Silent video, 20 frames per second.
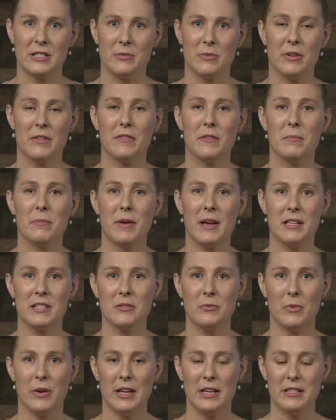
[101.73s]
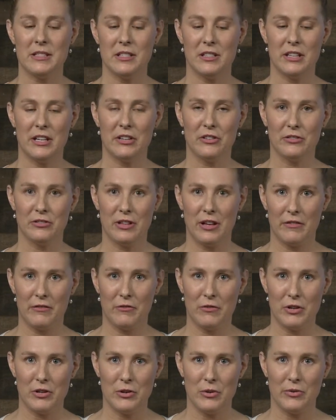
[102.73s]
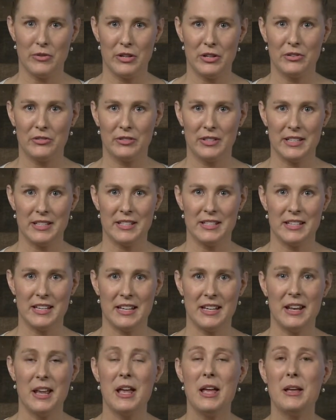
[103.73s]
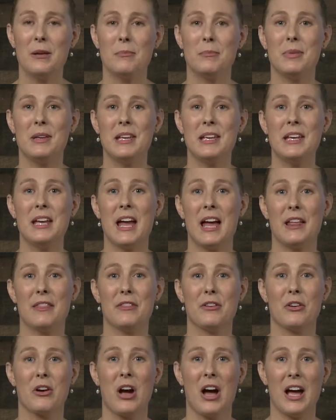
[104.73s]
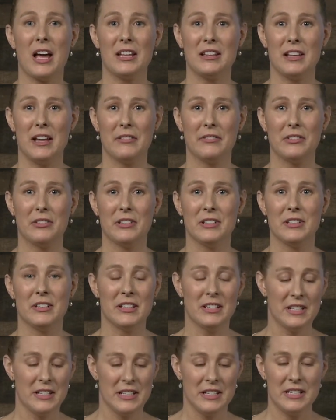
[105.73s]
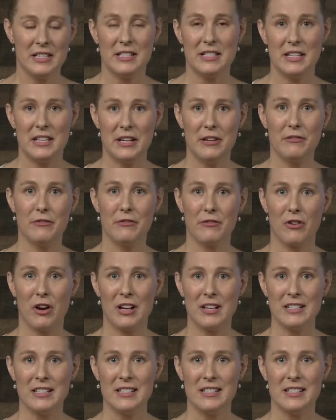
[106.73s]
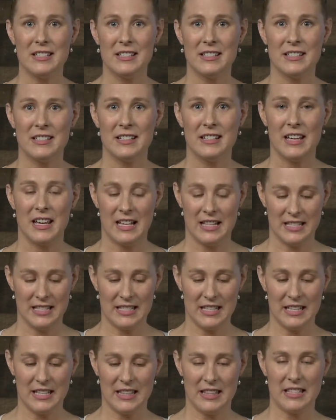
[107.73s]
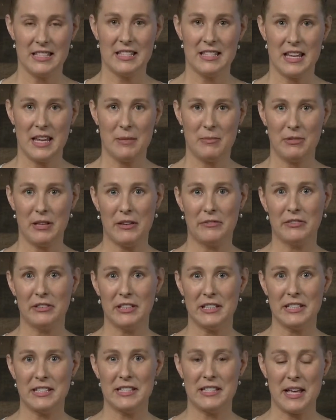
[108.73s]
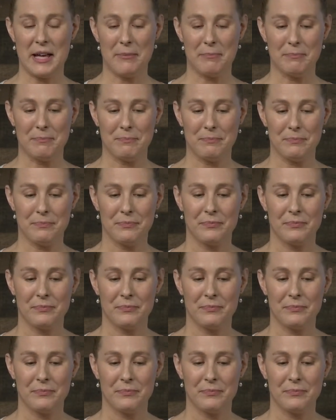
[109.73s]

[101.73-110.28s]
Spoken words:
It's one of the best ways to let your loved one know that you're listening. Be at their eye level. Sit in front and sit at the same level as them.